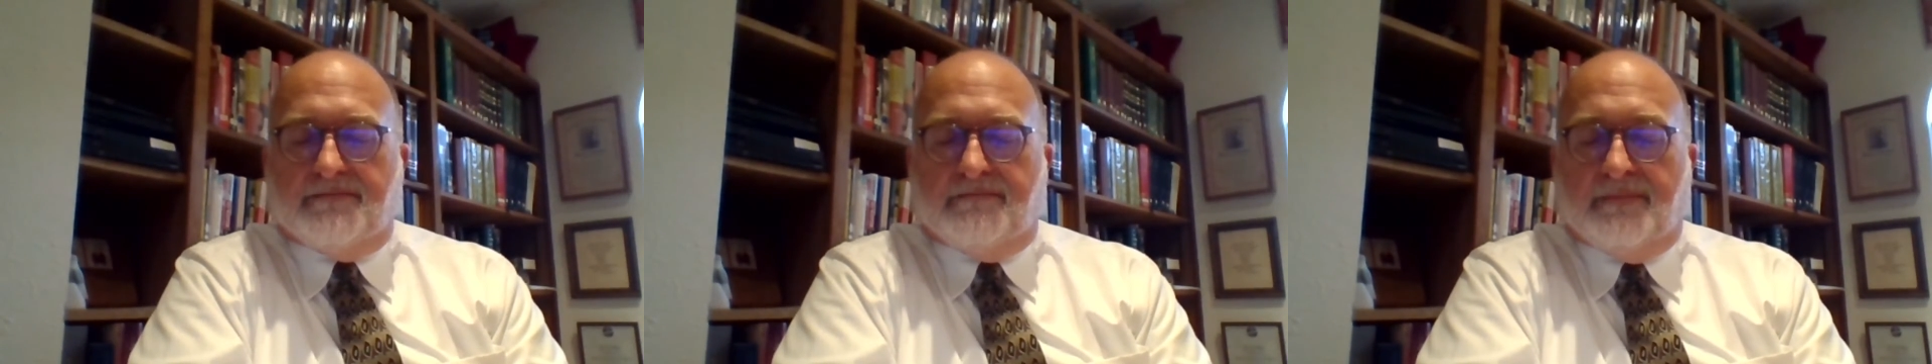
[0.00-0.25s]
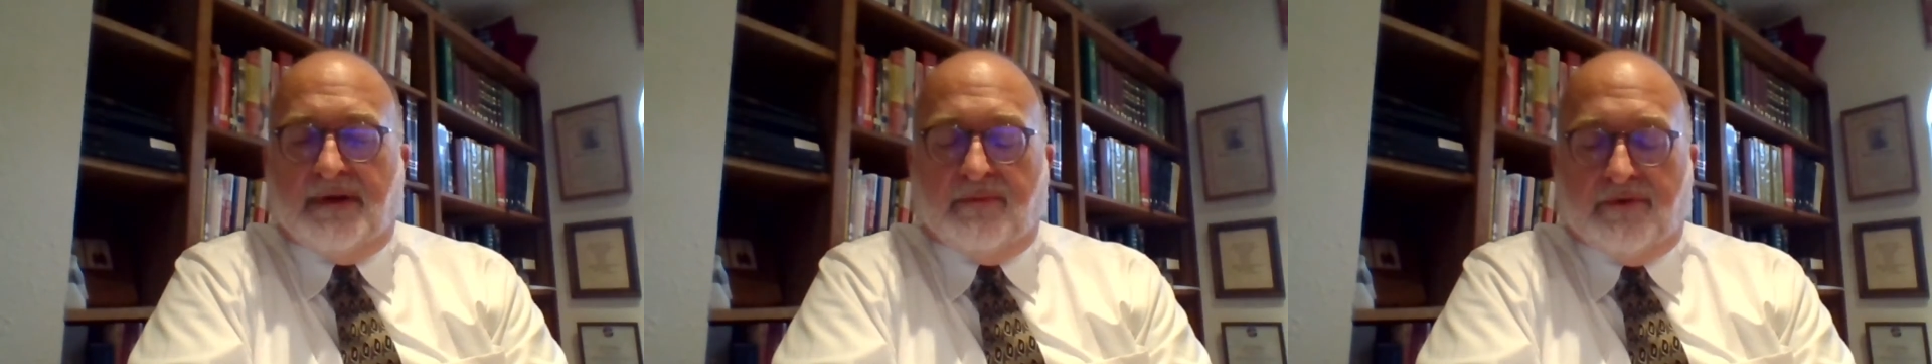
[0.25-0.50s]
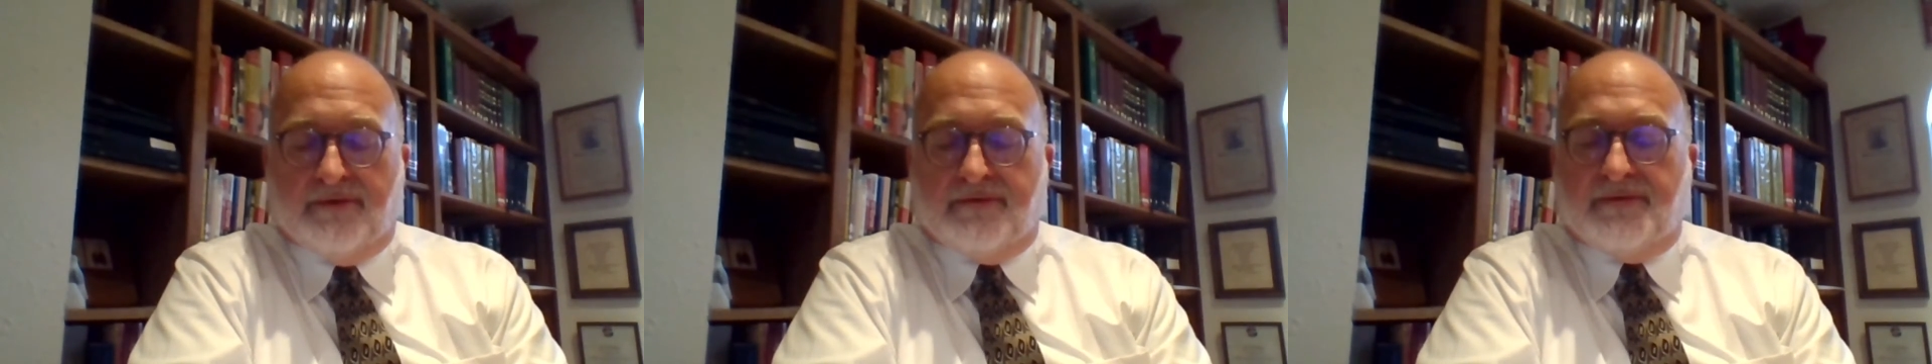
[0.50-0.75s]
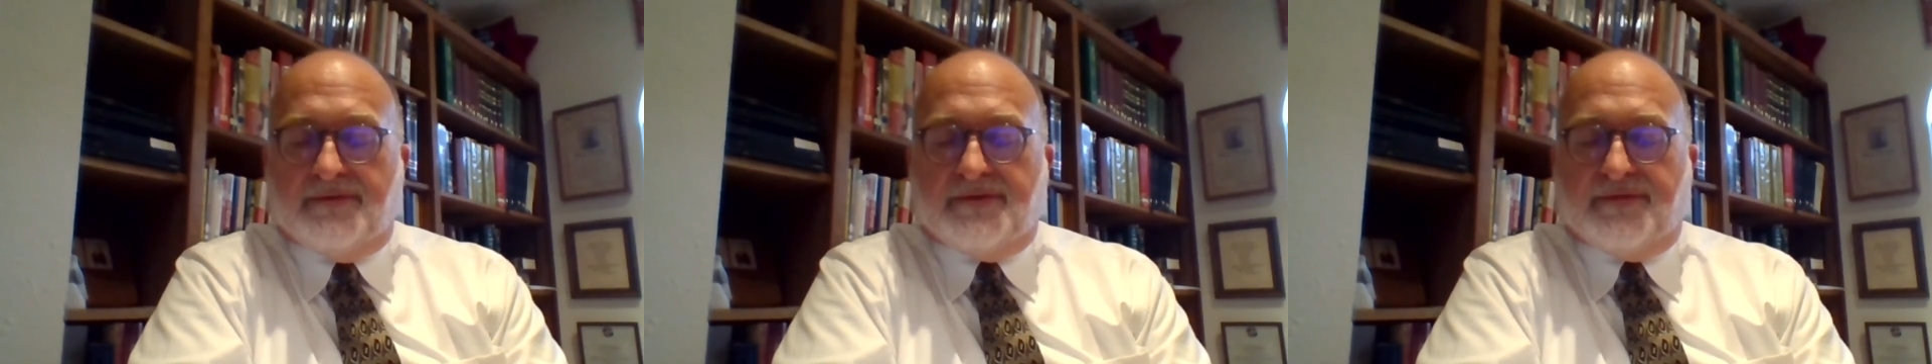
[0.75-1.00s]
my
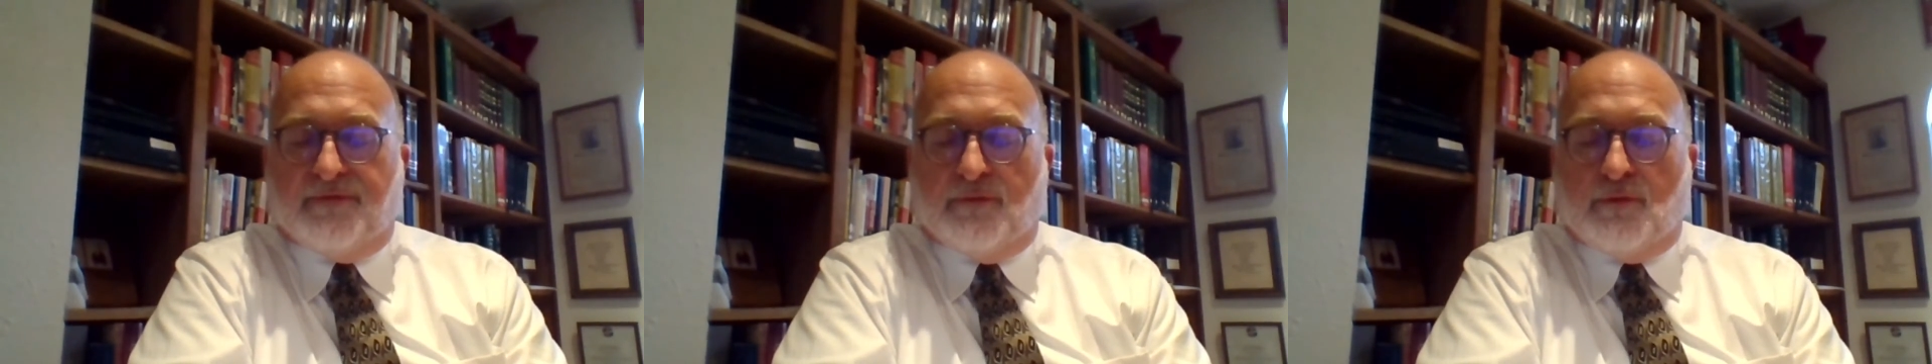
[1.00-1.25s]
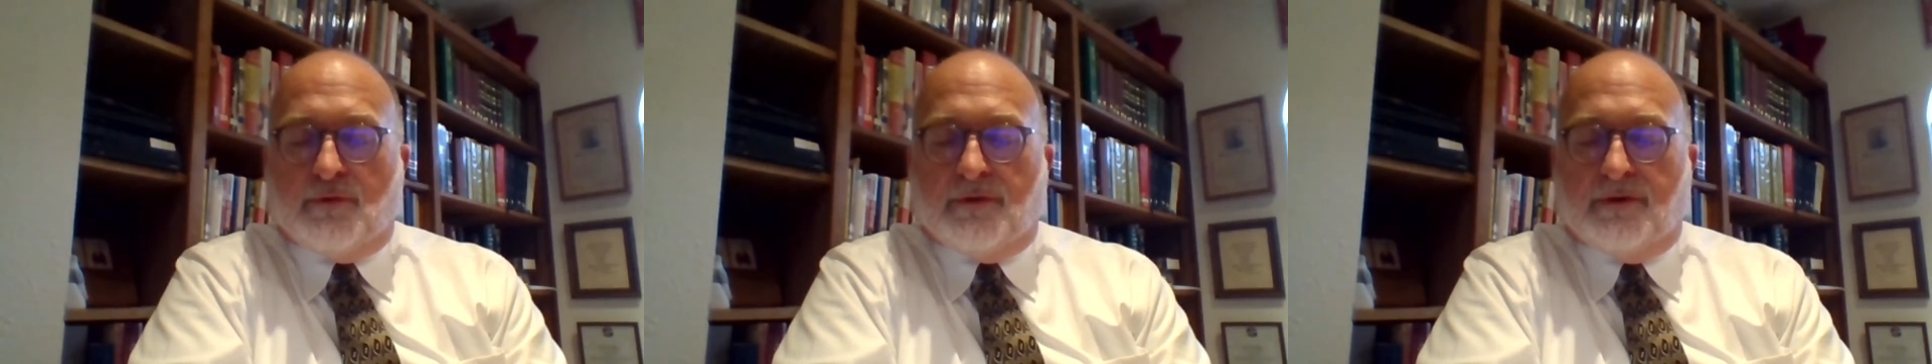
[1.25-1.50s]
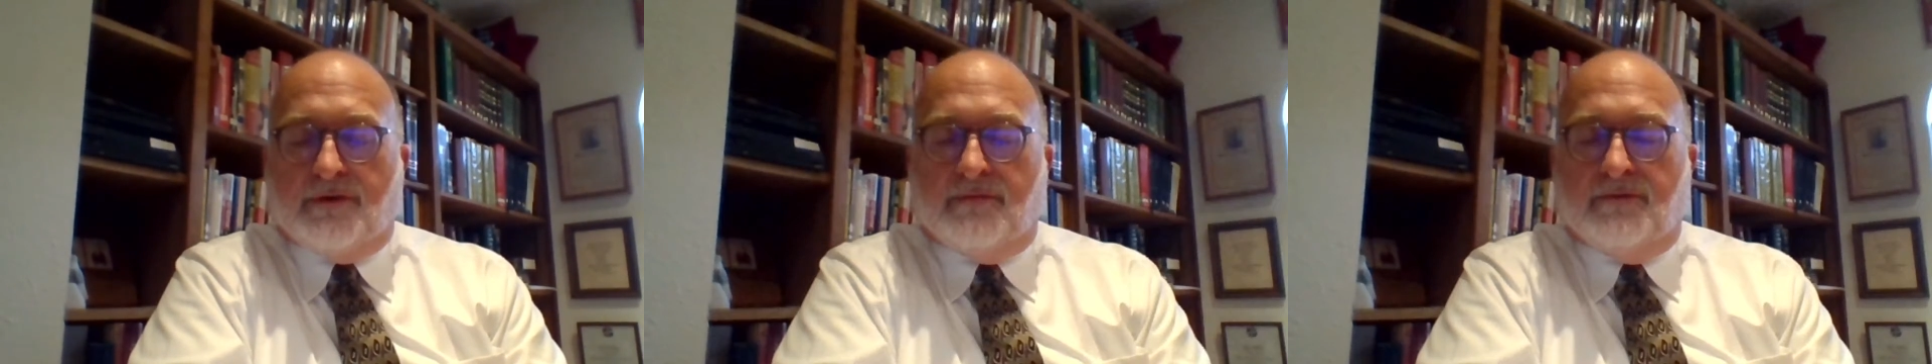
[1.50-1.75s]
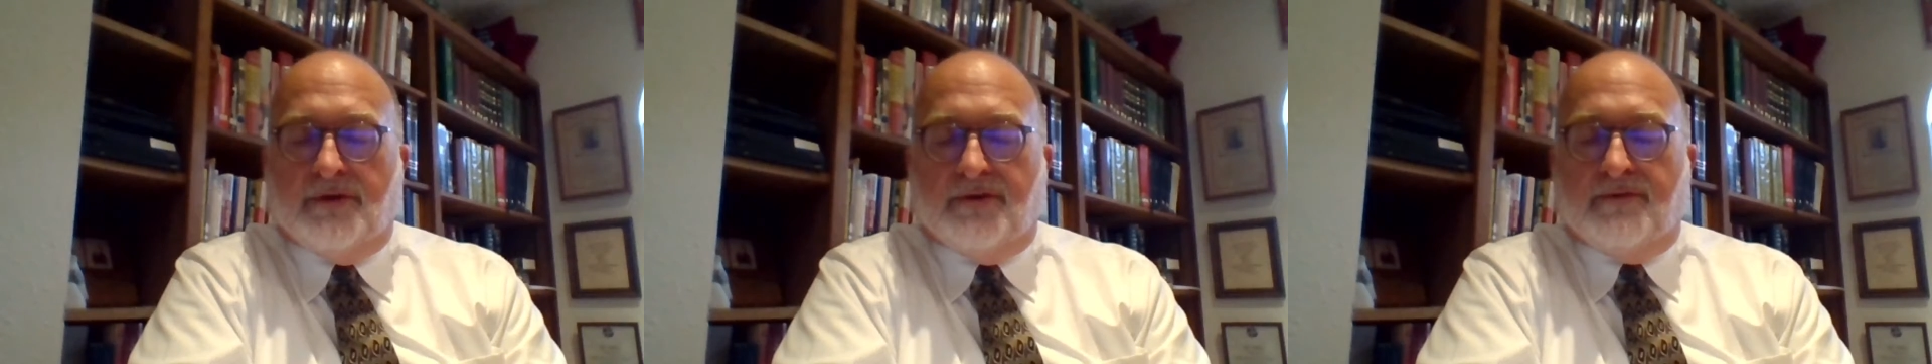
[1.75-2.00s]
brothers, for
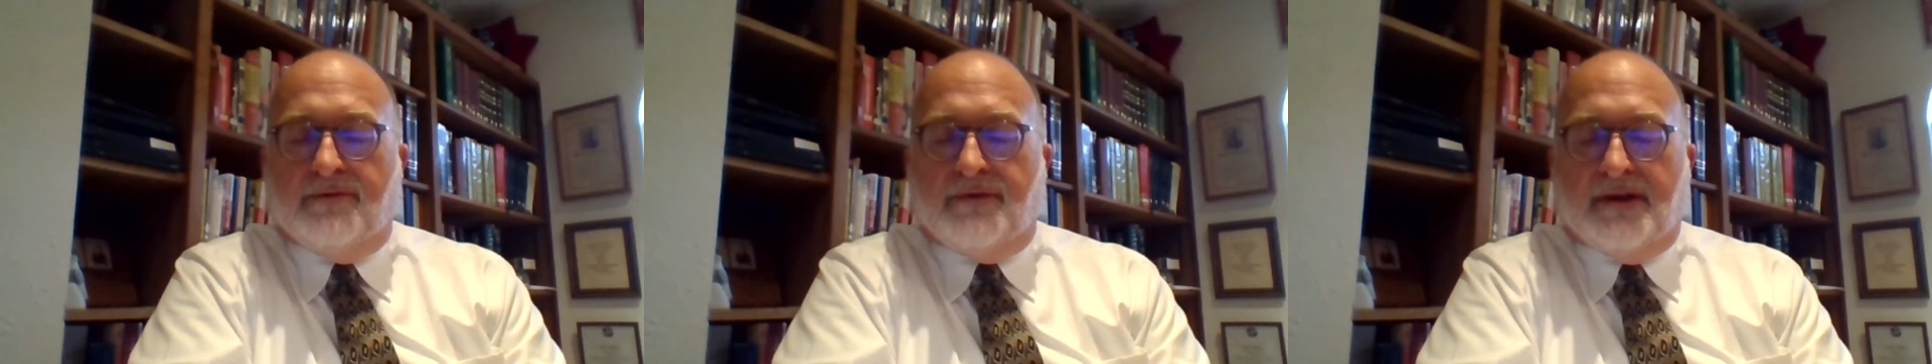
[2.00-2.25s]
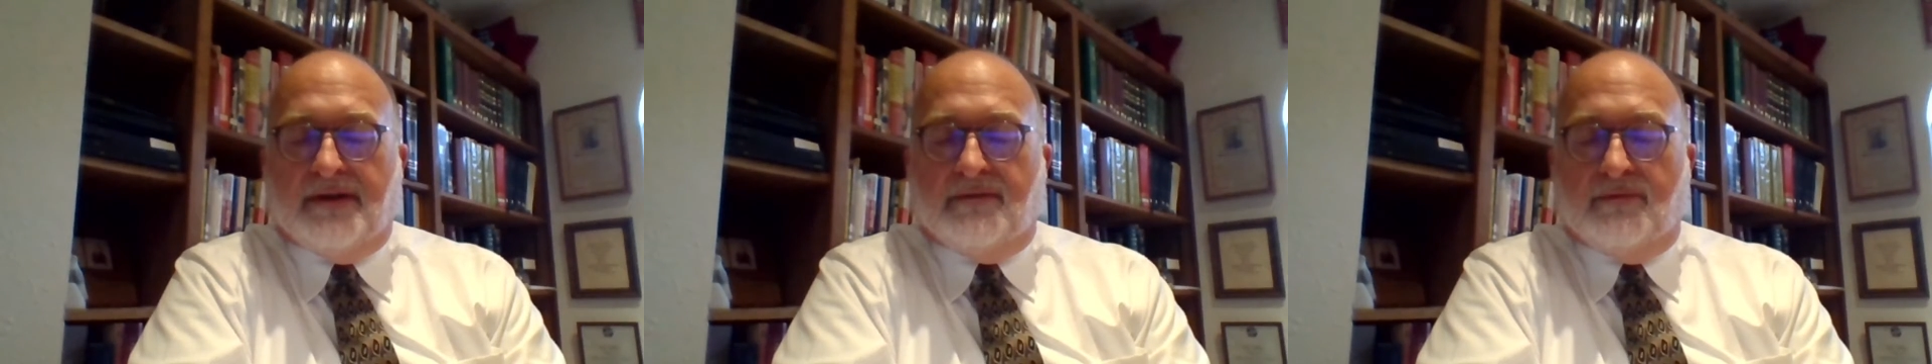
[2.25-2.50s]
you know that